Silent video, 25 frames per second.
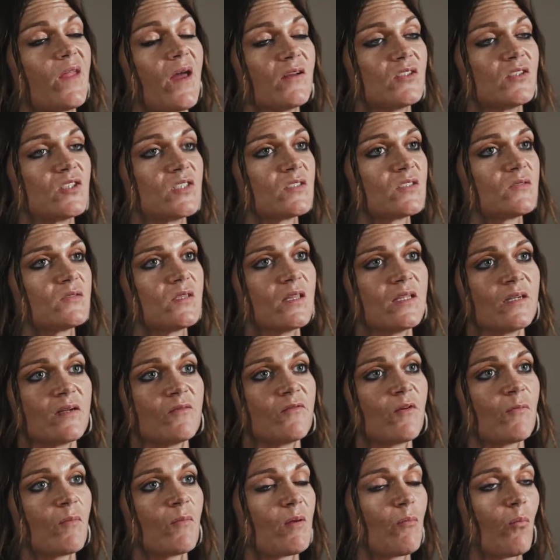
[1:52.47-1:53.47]
They just
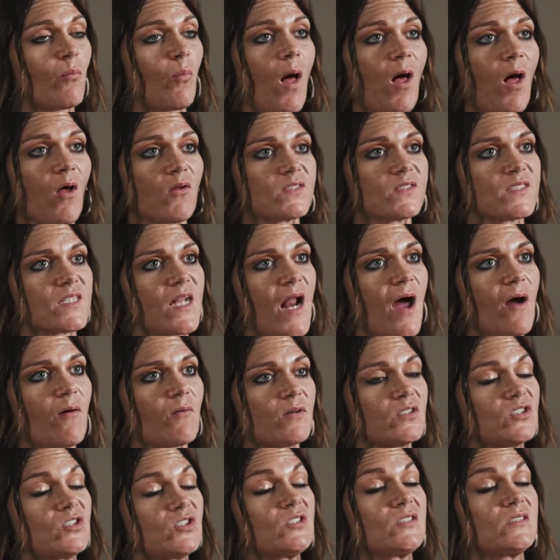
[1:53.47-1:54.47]
leave him in welts and I
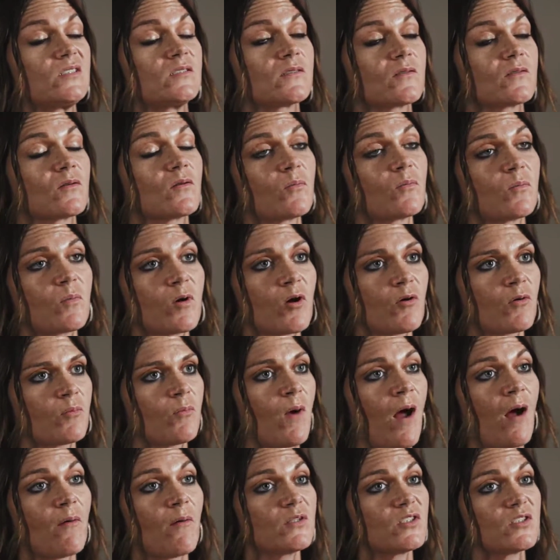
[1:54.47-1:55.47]
would just
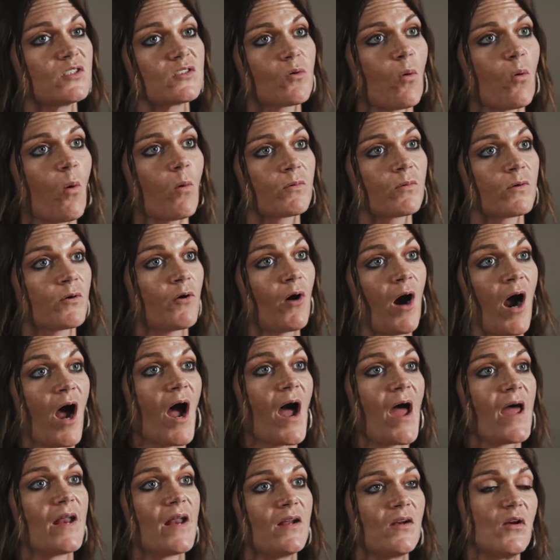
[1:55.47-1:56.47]

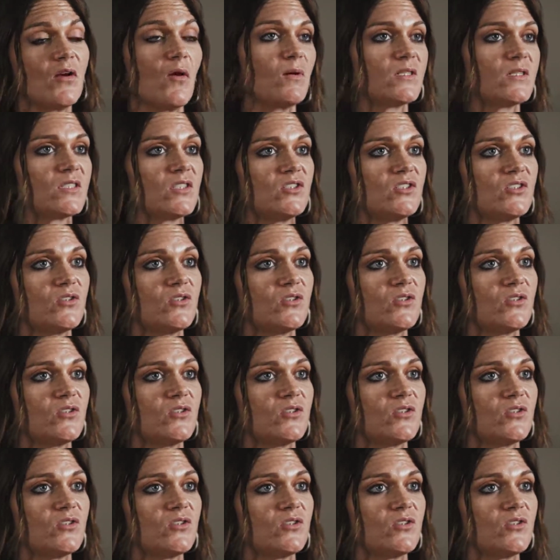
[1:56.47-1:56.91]
cry. I didn't know what to